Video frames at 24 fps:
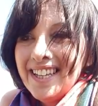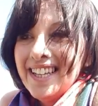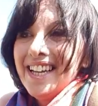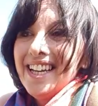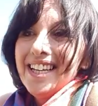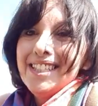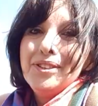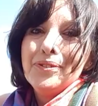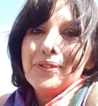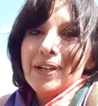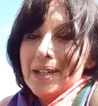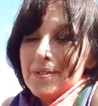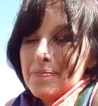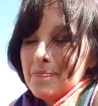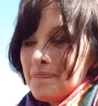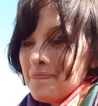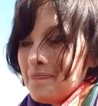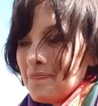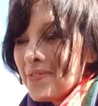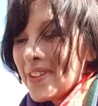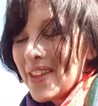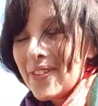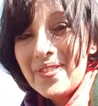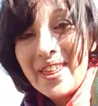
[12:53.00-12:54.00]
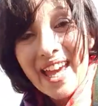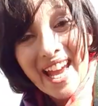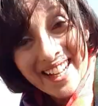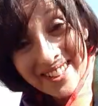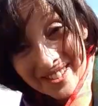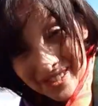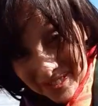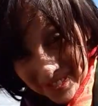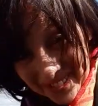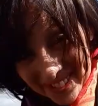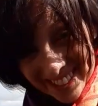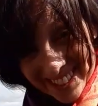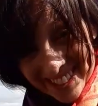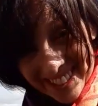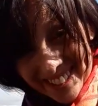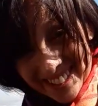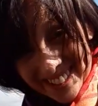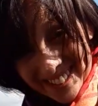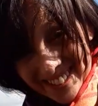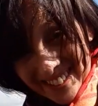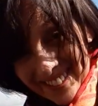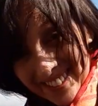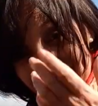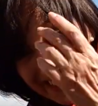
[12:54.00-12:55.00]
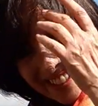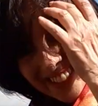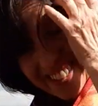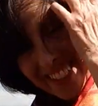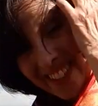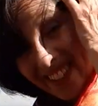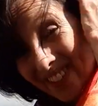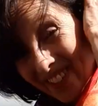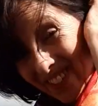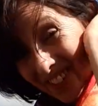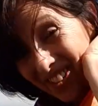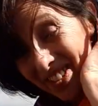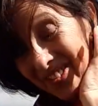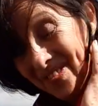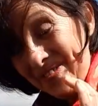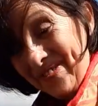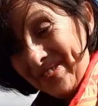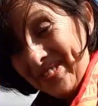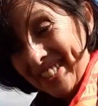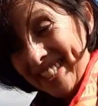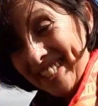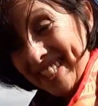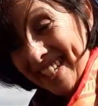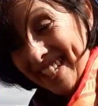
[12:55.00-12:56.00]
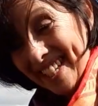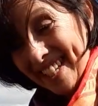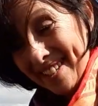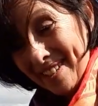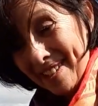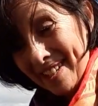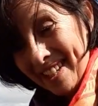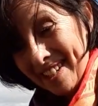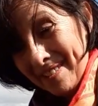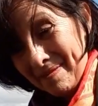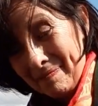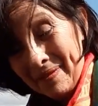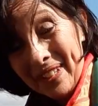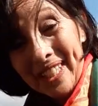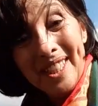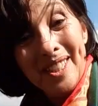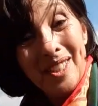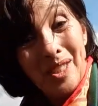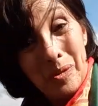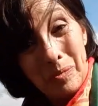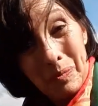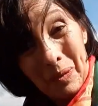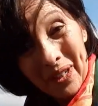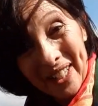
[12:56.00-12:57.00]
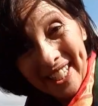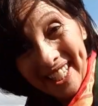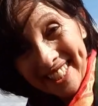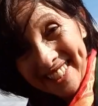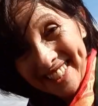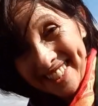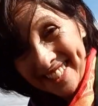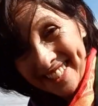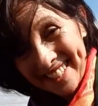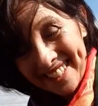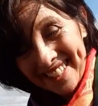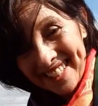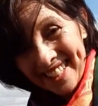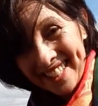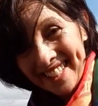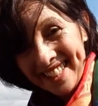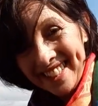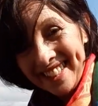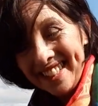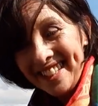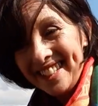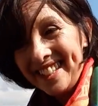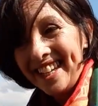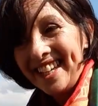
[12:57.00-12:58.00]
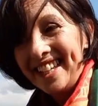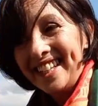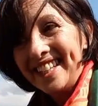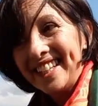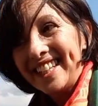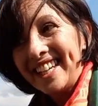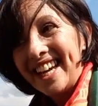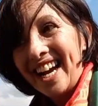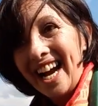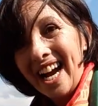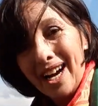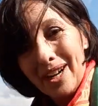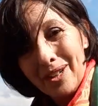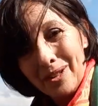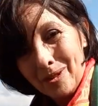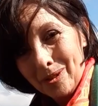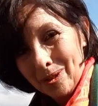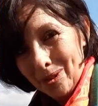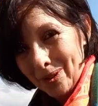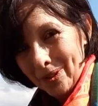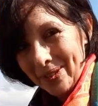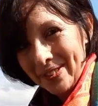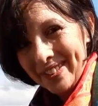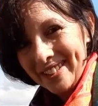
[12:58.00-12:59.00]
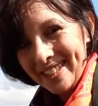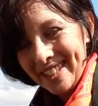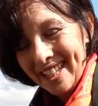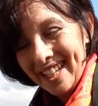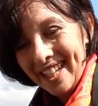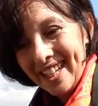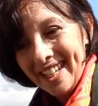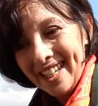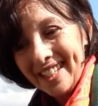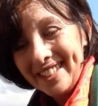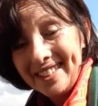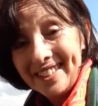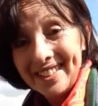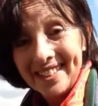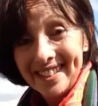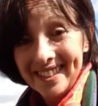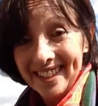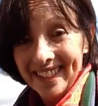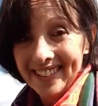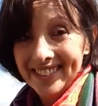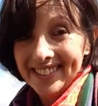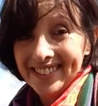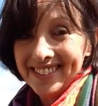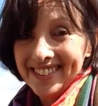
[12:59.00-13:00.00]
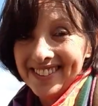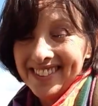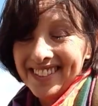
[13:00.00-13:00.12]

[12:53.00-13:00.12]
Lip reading: Anyway, that was the story of the Mini Spoleta and the icaco dessert.